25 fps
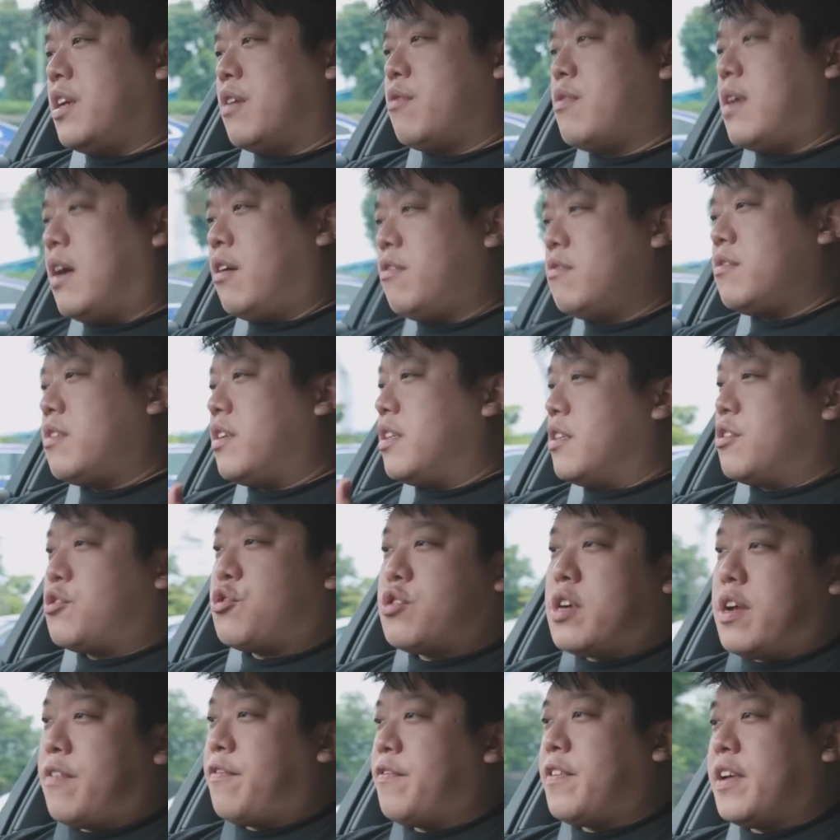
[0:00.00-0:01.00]
around in
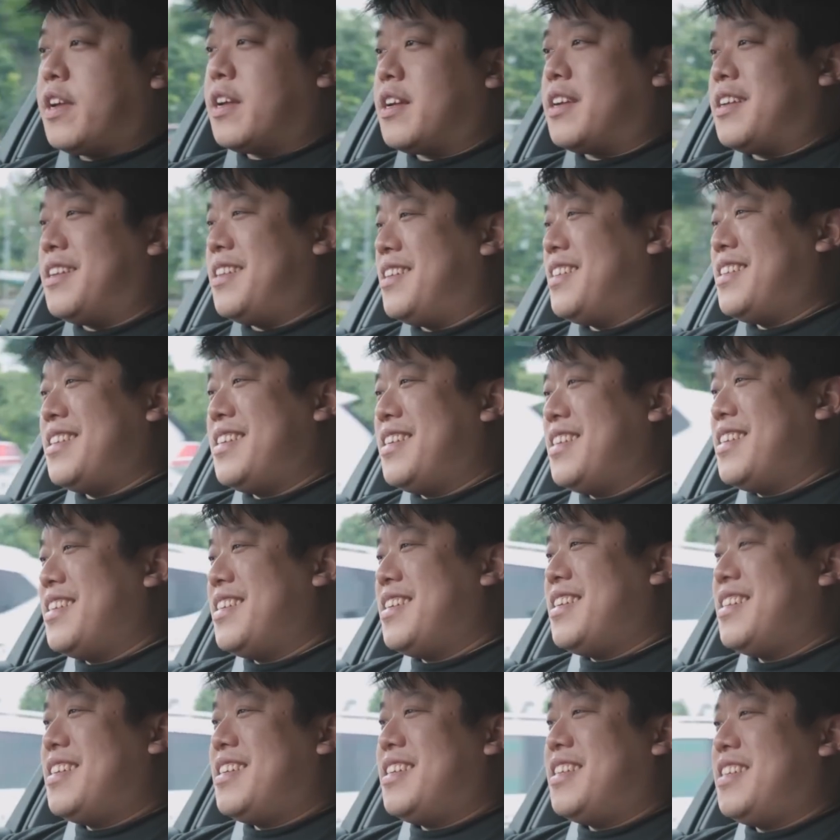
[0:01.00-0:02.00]
traffic.
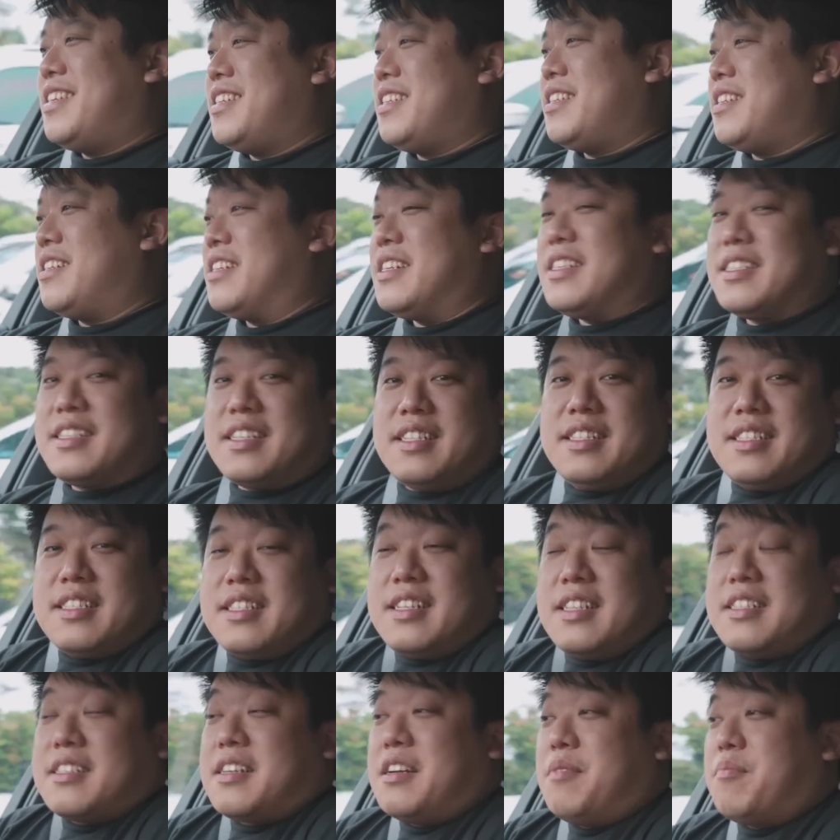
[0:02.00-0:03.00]
It's
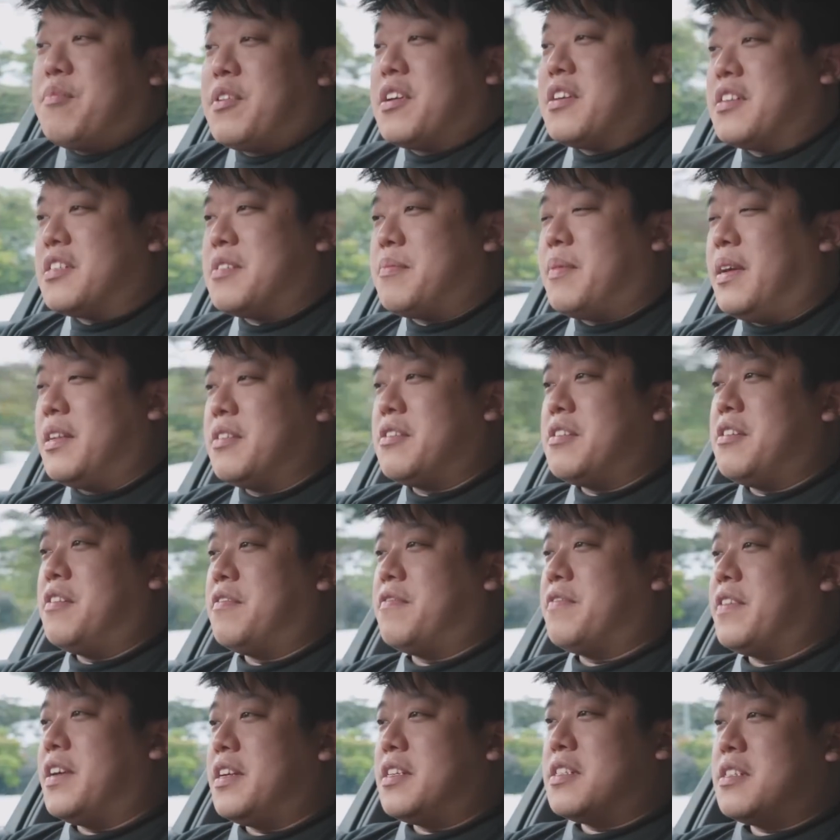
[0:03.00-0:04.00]
just gonna bring a smile to your
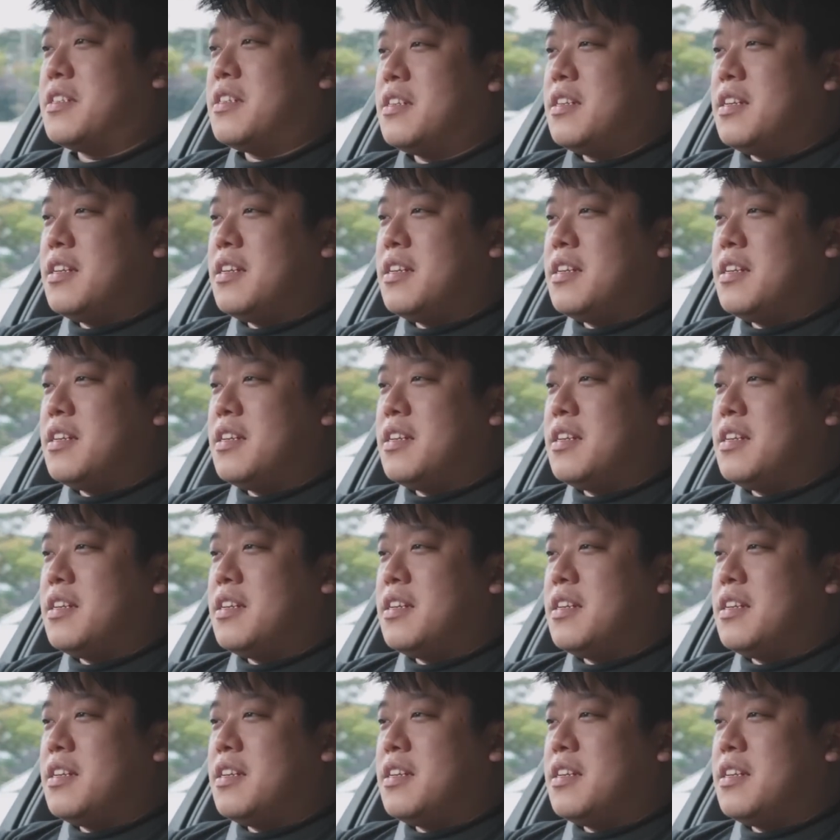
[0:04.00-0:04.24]
face.